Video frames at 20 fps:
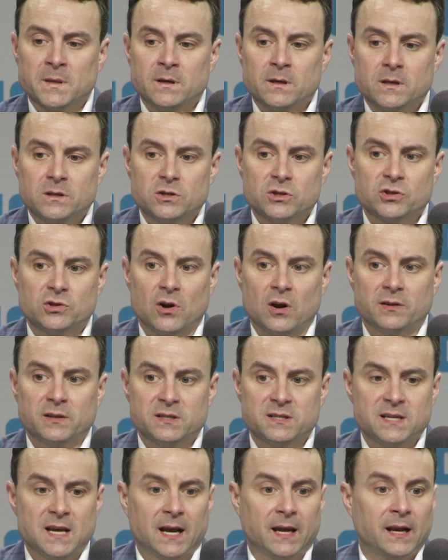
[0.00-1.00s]
To start the
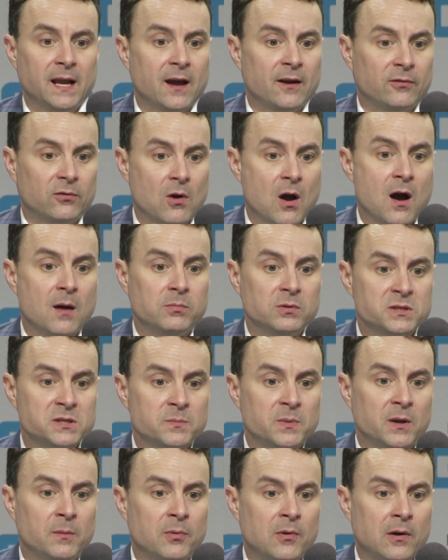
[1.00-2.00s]
second half, Rob was a
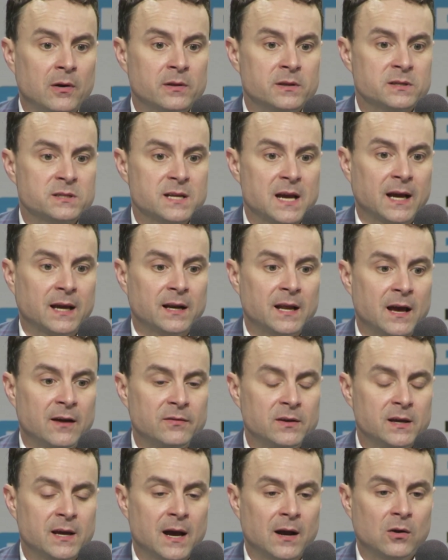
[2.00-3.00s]
big part of the second half.
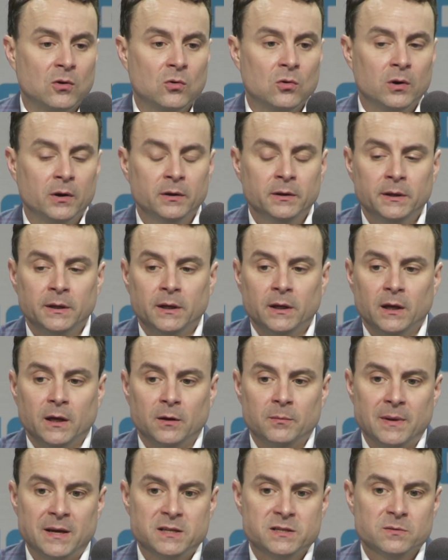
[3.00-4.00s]
He got going and
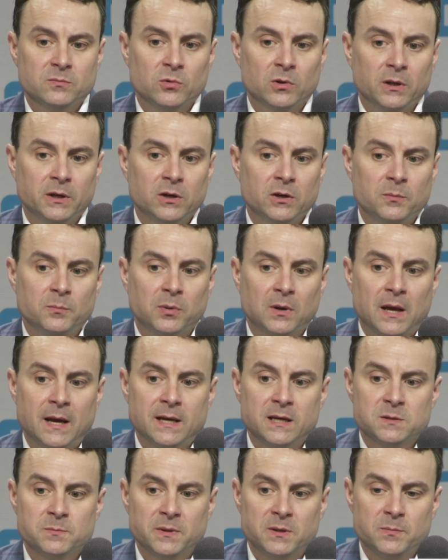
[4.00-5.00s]
made some really good
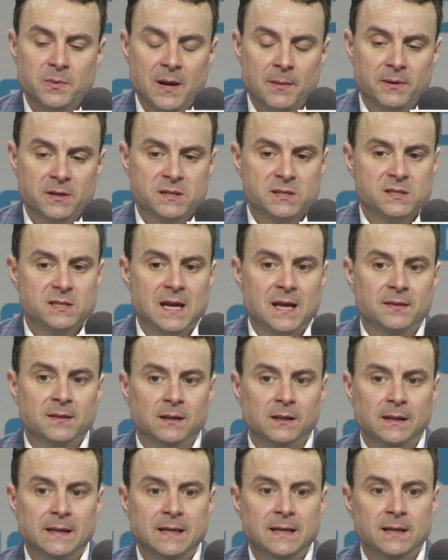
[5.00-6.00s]
plays. But to be able to extend the
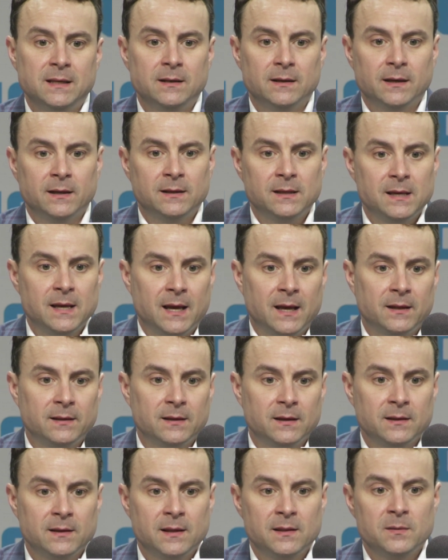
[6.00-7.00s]
lead at the end
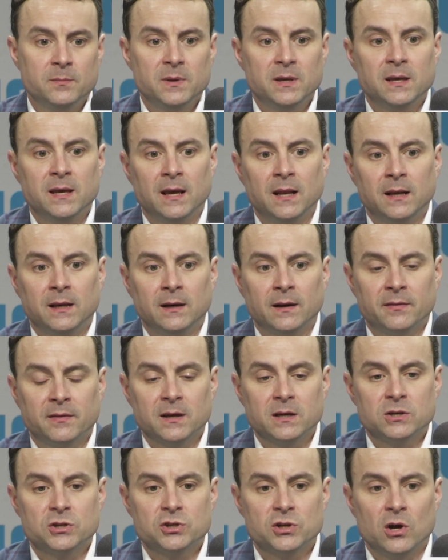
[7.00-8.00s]
and then the beginning, I
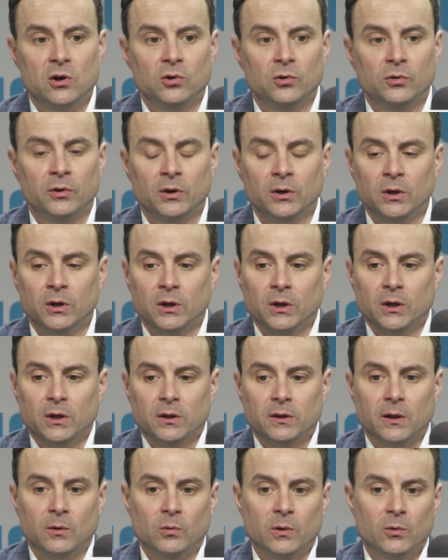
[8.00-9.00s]
think showed
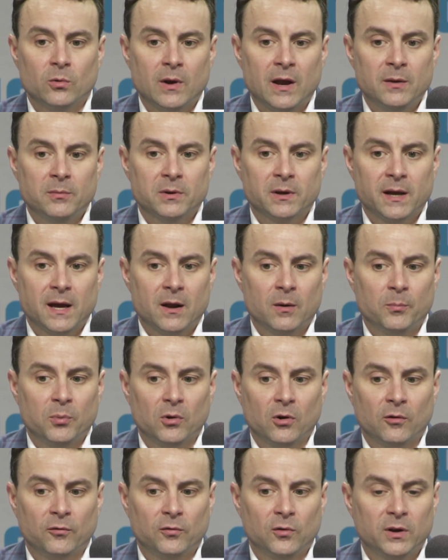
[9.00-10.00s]
that we were able to kind of put
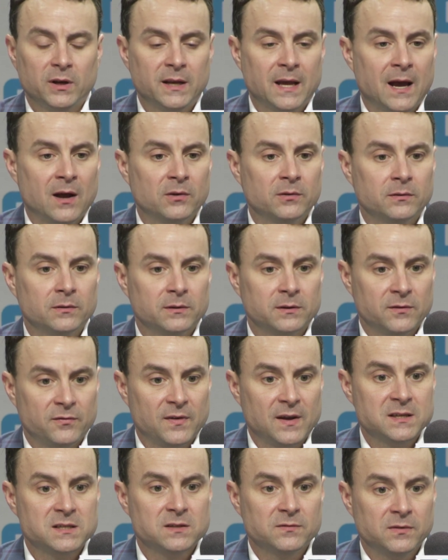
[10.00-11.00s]
our foot down
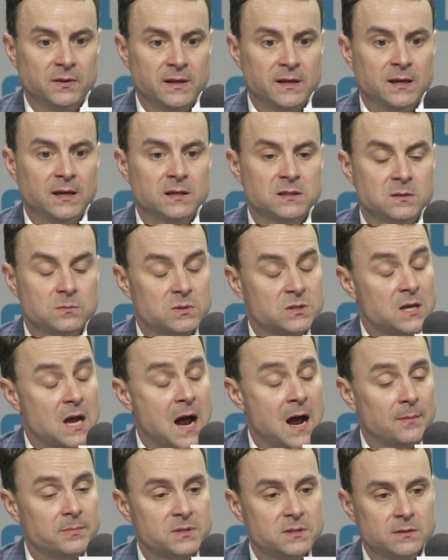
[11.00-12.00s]
defensively and get some
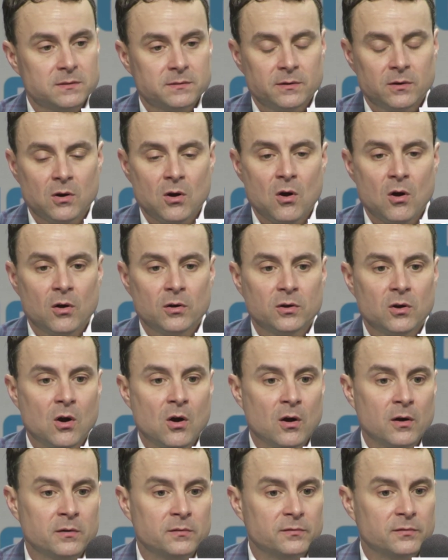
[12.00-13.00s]
stops. They're a hard
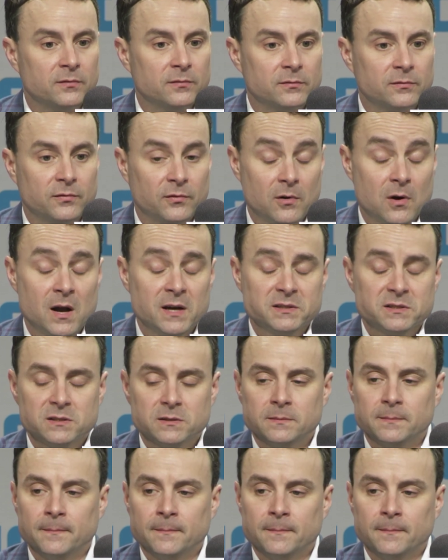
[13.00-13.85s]
guard for us.